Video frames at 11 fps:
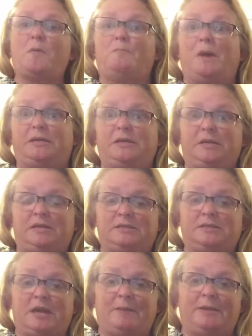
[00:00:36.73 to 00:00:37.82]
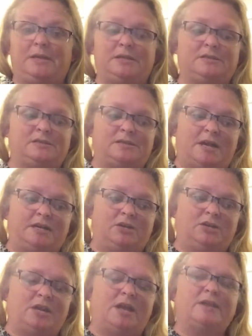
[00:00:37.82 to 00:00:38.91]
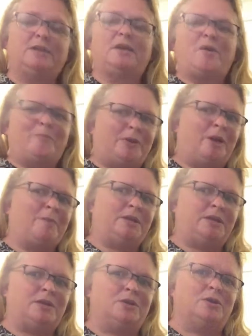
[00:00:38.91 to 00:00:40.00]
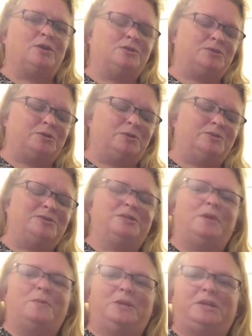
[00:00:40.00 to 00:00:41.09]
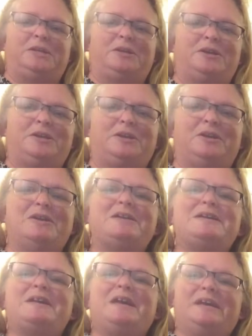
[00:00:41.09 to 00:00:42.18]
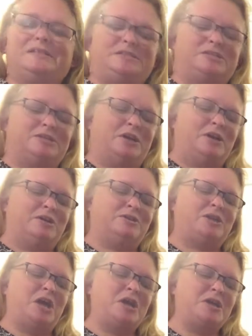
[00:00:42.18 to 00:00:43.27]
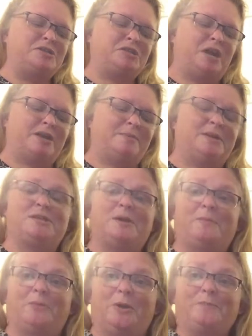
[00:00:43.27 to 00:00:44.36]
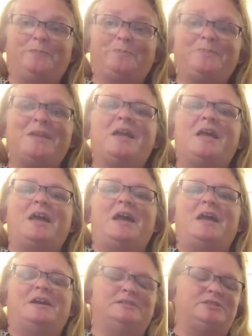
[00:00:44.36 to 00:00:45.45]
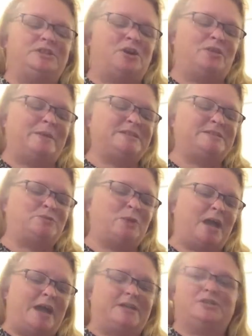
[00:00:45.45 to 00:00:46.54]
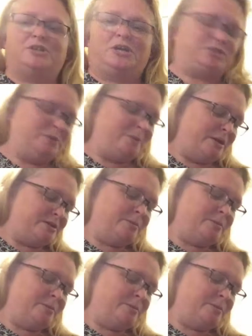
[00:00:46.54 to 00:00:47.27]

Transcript: My kit is coming. It's not here yet, but I'm an eager consultant, and I want to get on here and start talking about Tupperware. And so the best way I can talk to you about